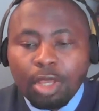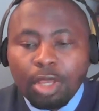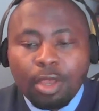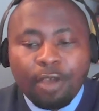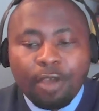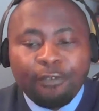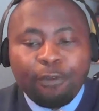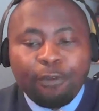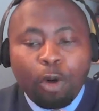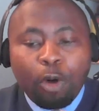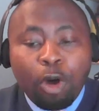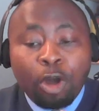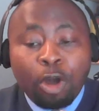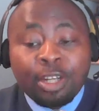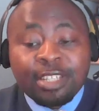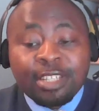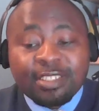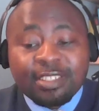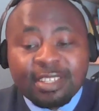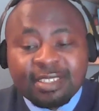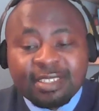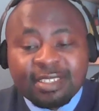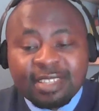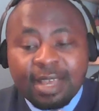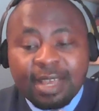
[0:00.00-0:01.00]
For all these
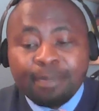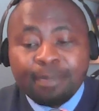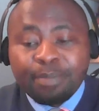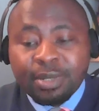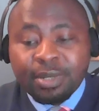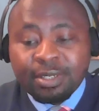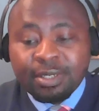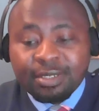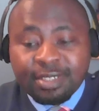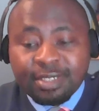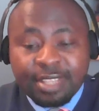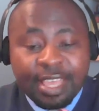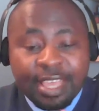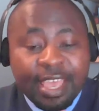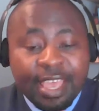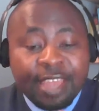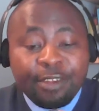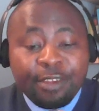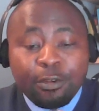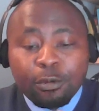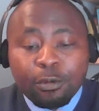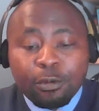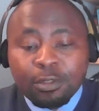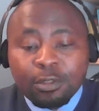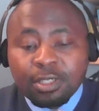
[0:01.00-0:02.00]
examples, the end
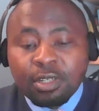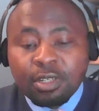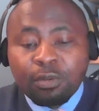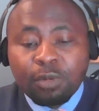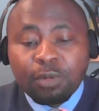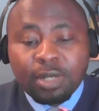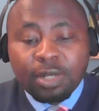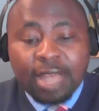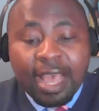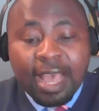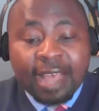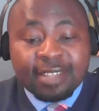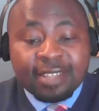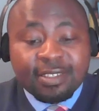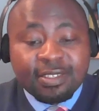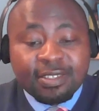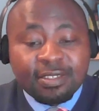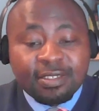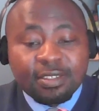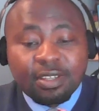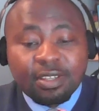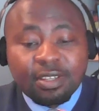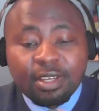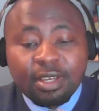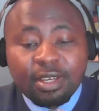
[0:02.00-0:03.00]
user will ask
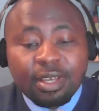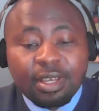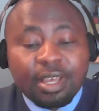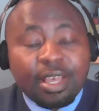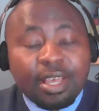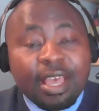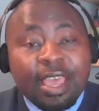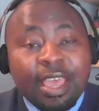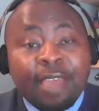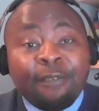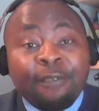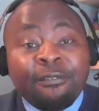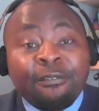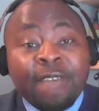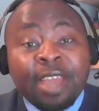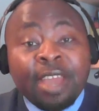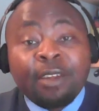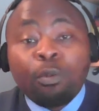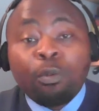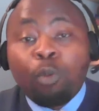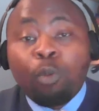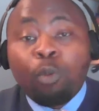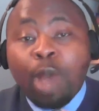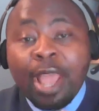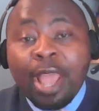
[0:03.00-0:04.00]
a very
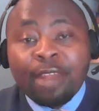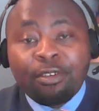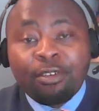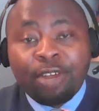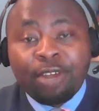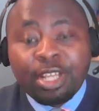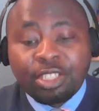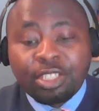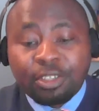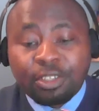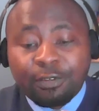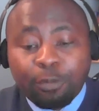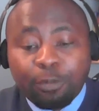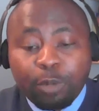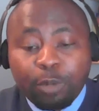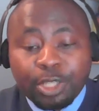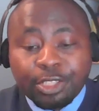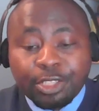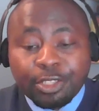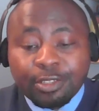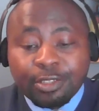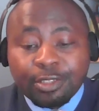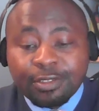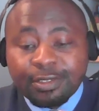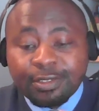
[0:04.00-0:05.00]
wide range of
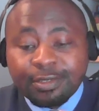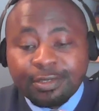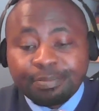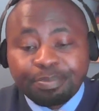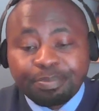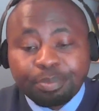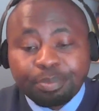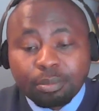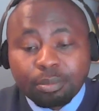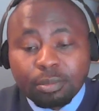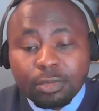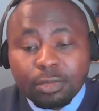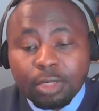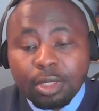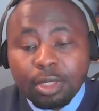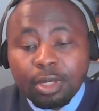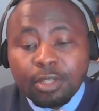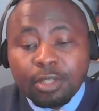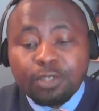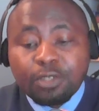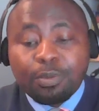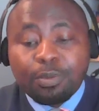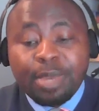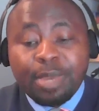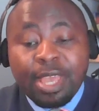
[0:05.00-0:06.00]
questions. To
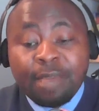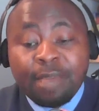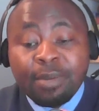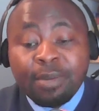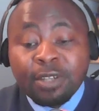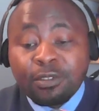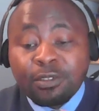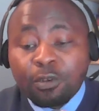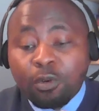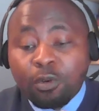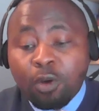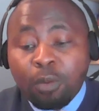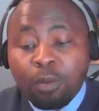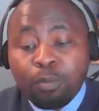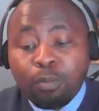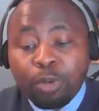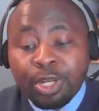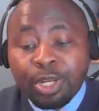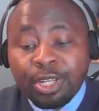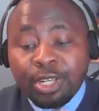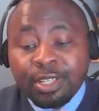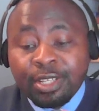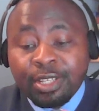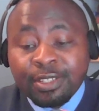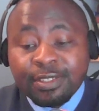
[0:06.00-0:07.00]
be able to cope with
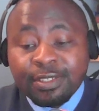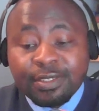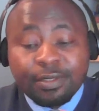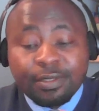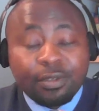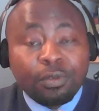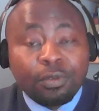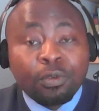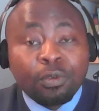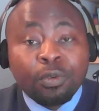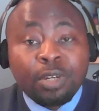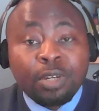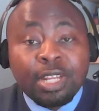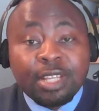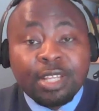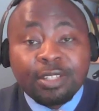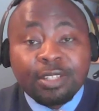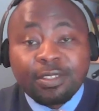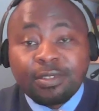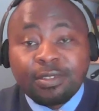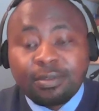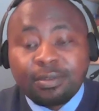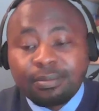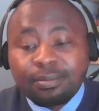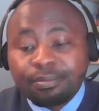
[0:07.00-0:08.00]
this, you need
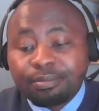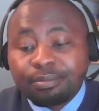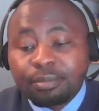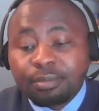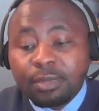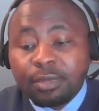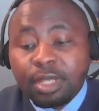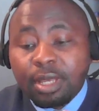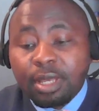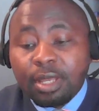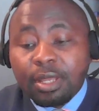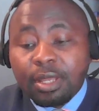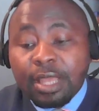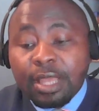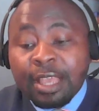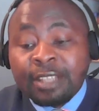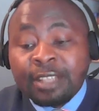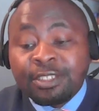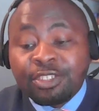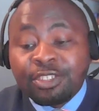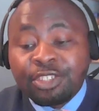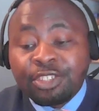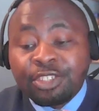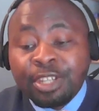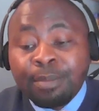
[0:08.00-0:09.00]

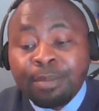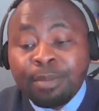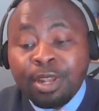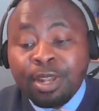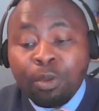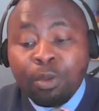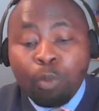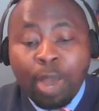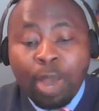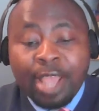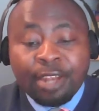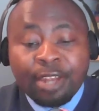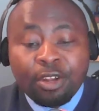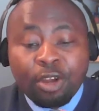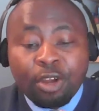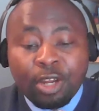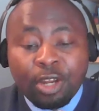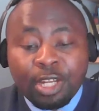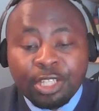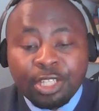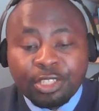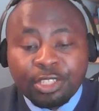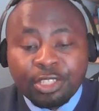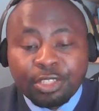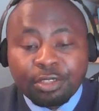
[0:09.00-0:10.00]
extremely wide
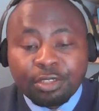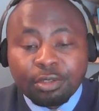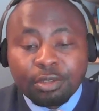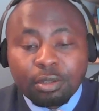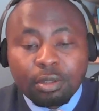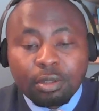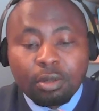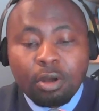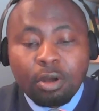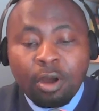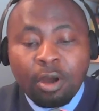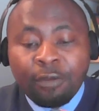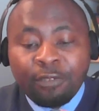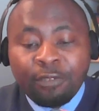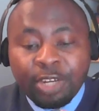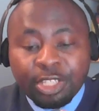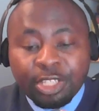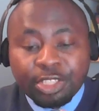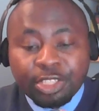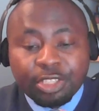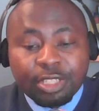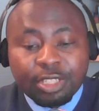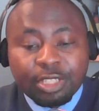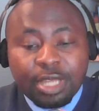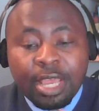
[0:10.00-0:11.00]
knowledge, coverage,
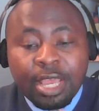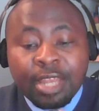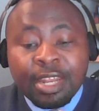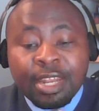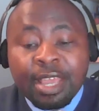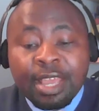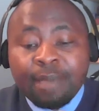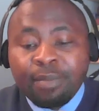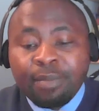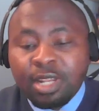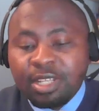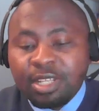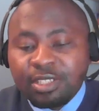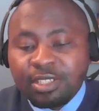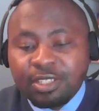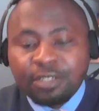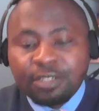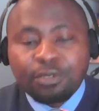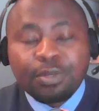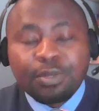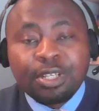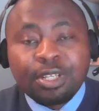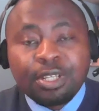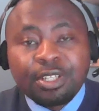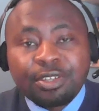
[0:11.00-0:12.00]
and the ability to
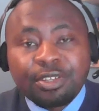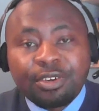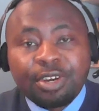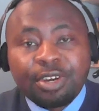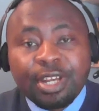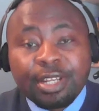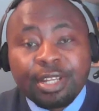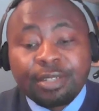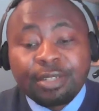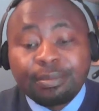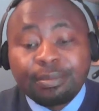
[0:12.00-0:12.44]
integrate